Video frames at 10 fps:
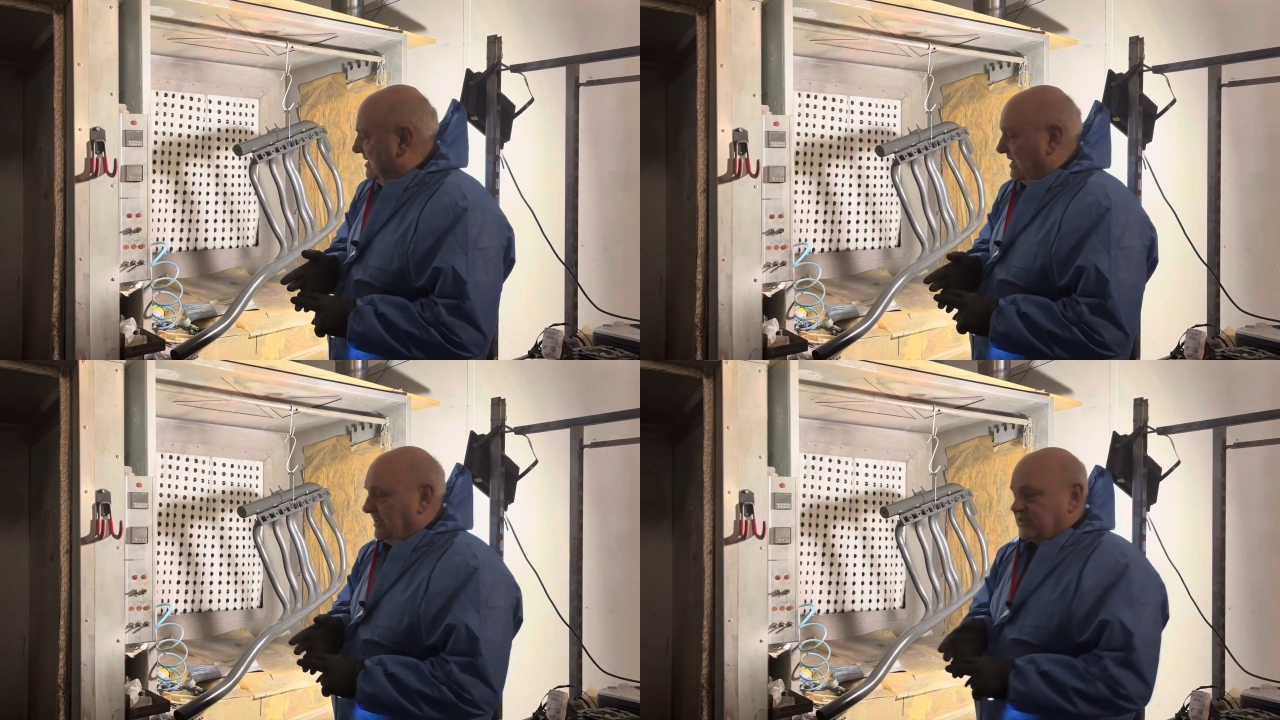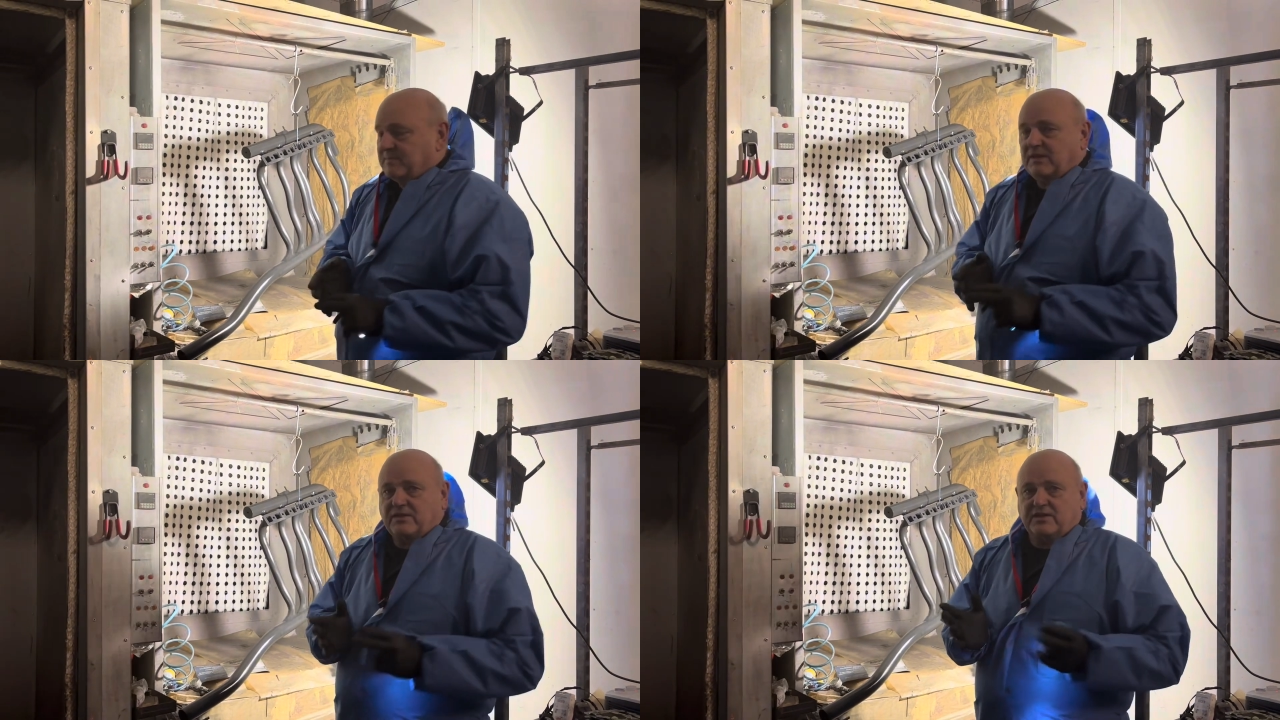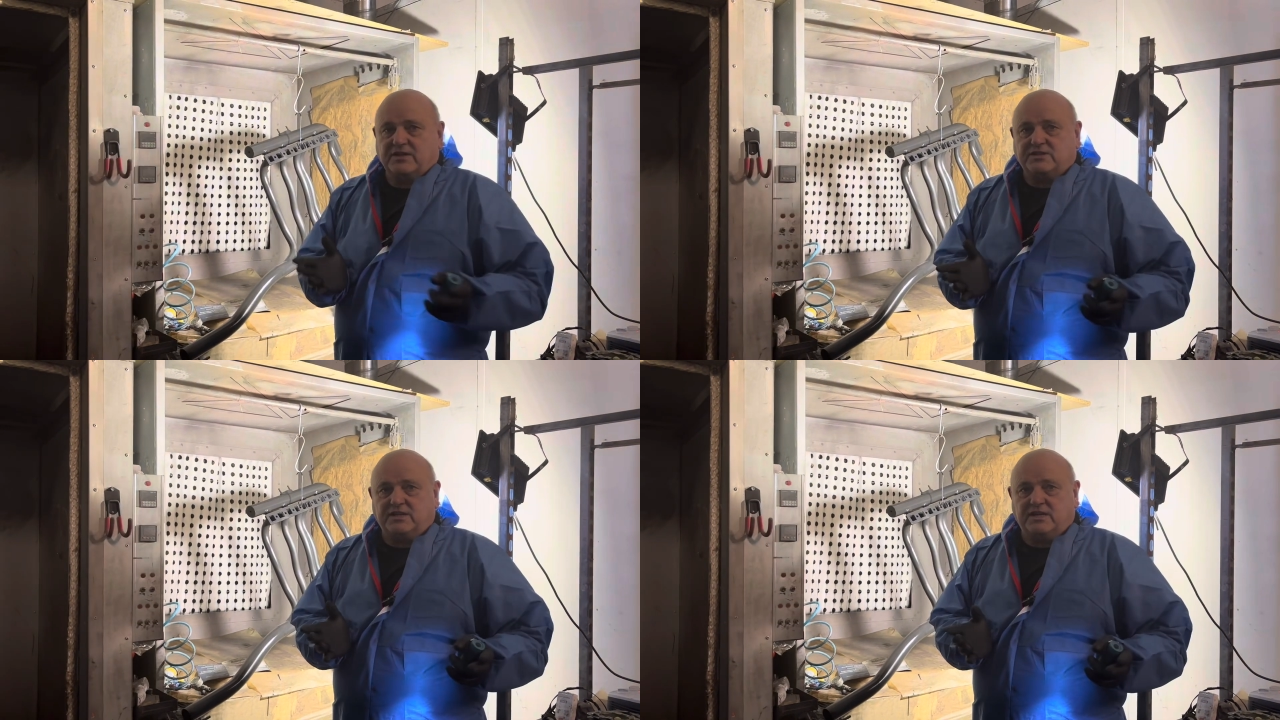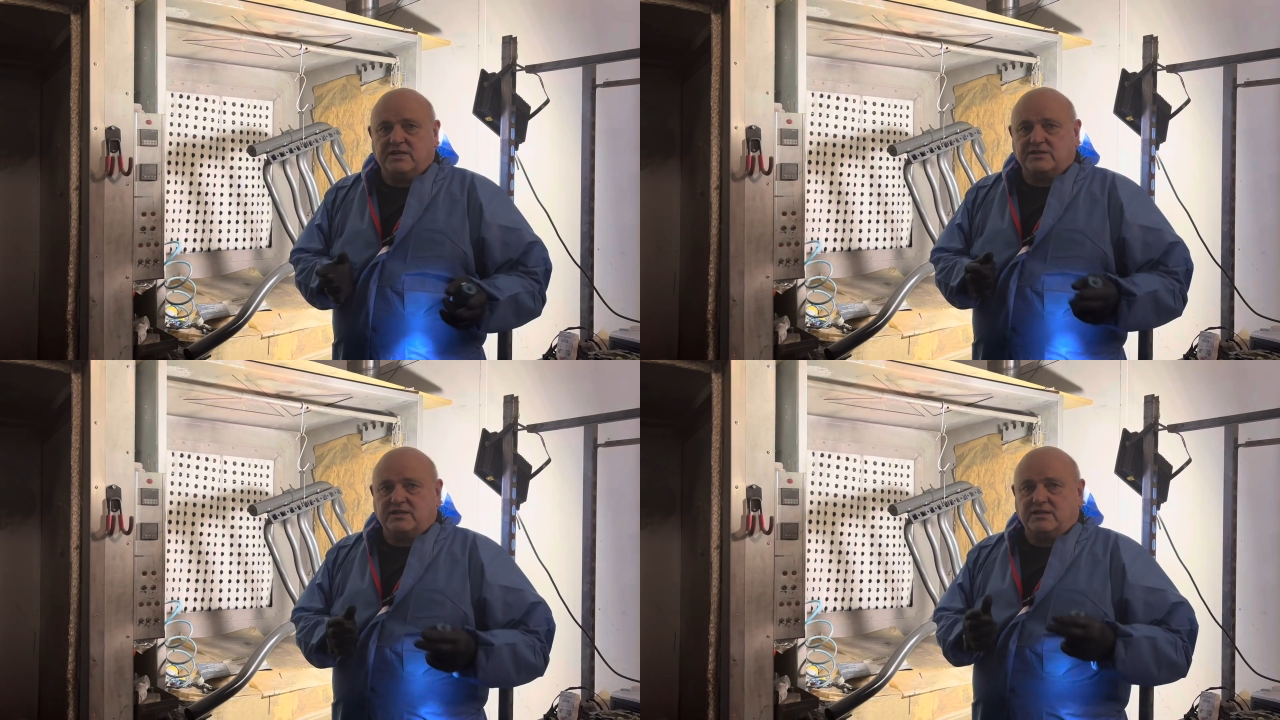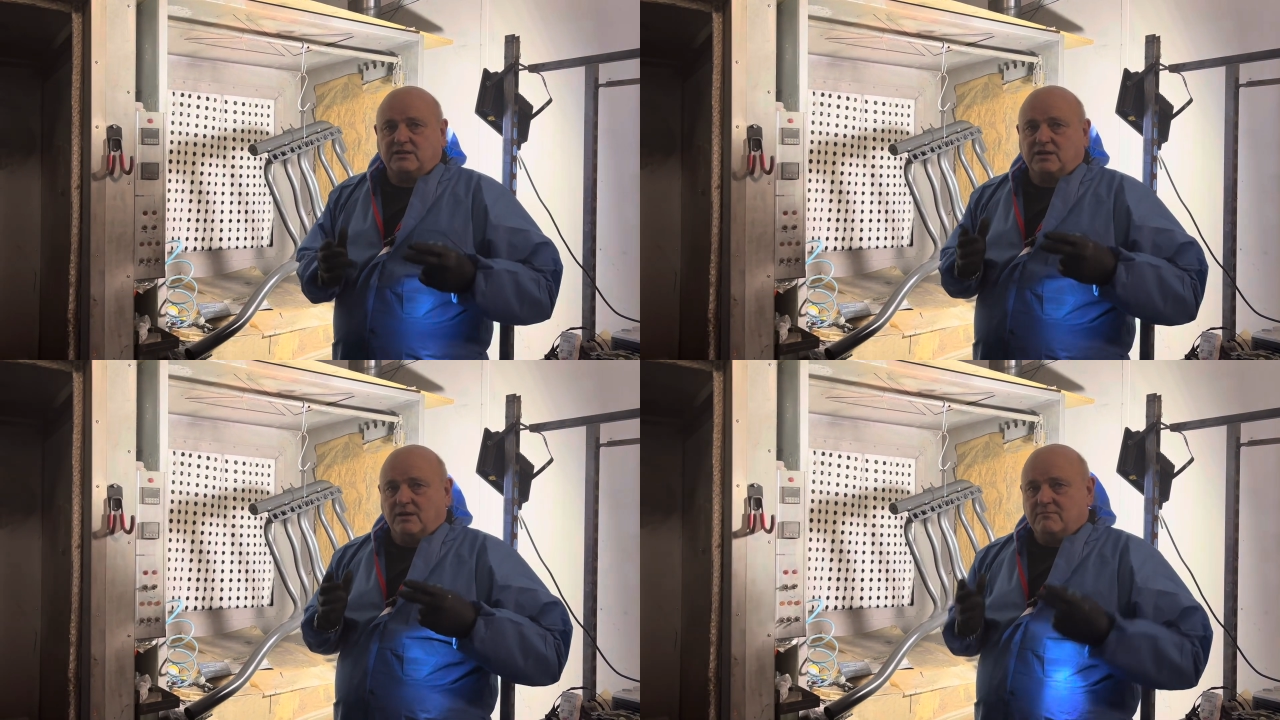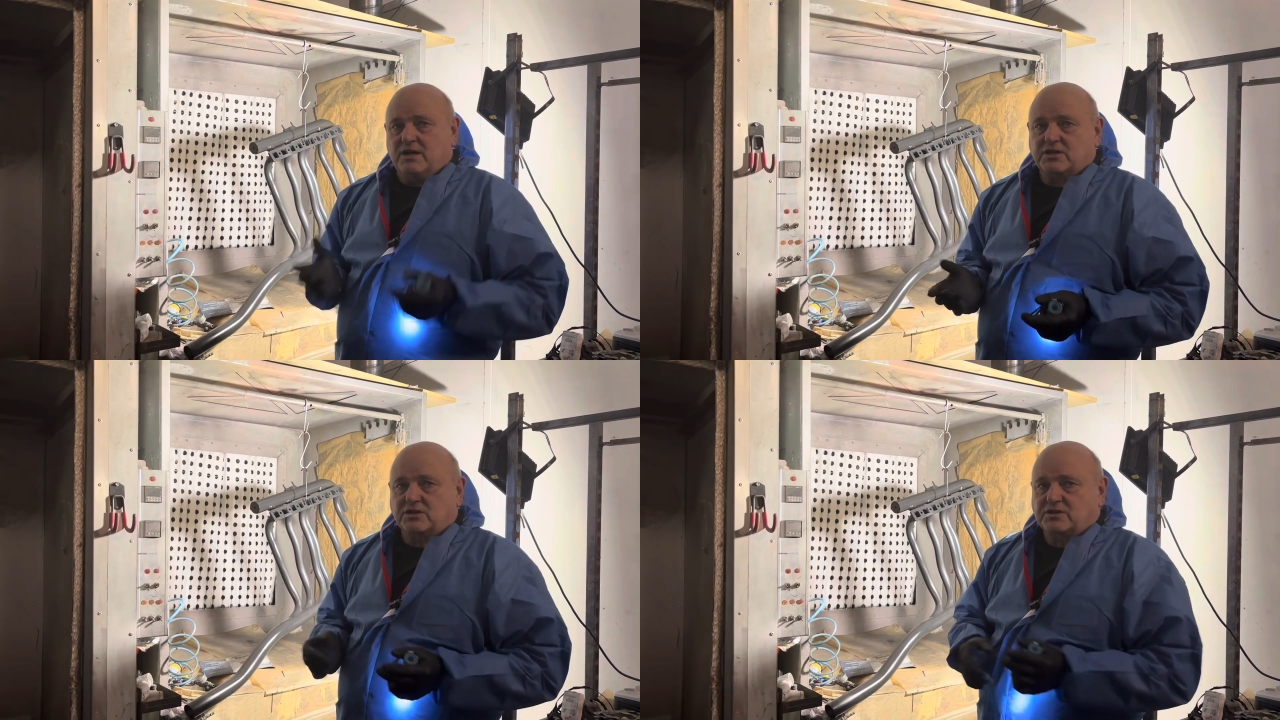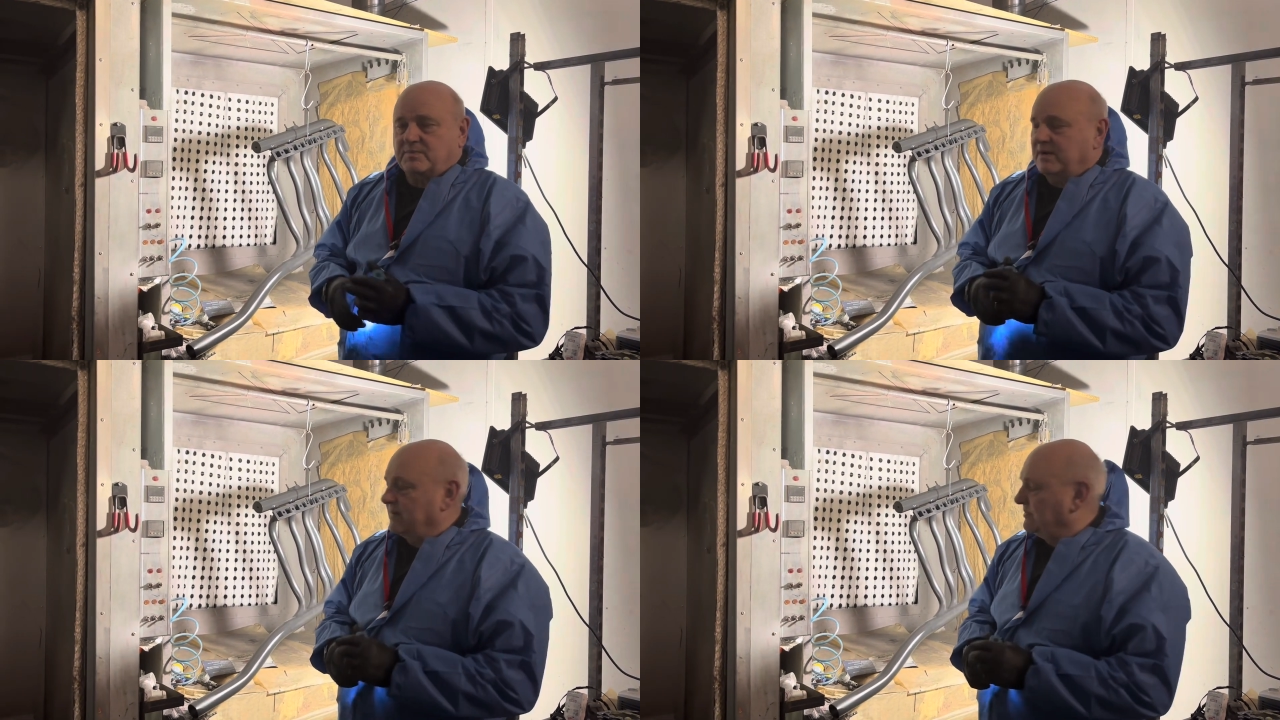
and then spent 30 years in commercial spray